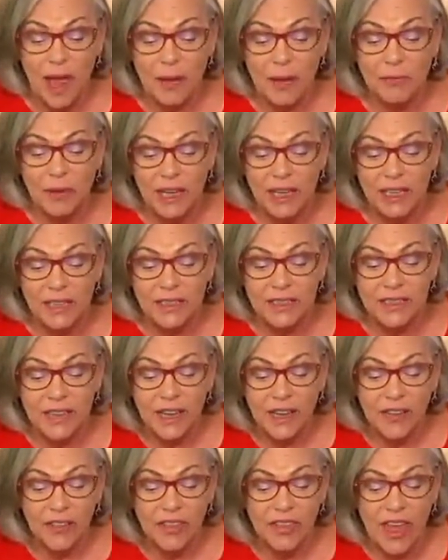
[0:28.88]
That means
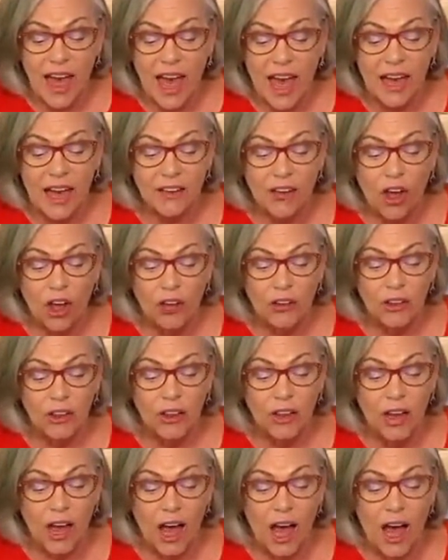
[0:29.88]
that a
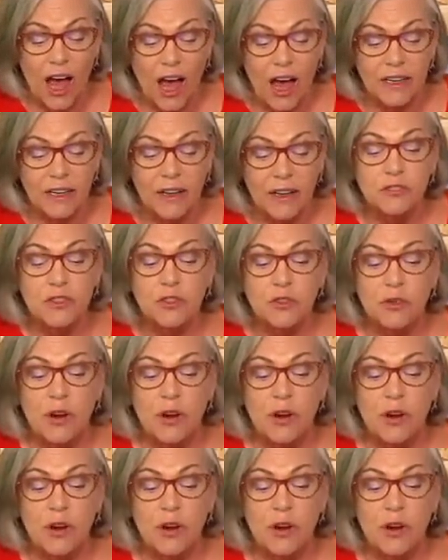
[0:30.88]
lot of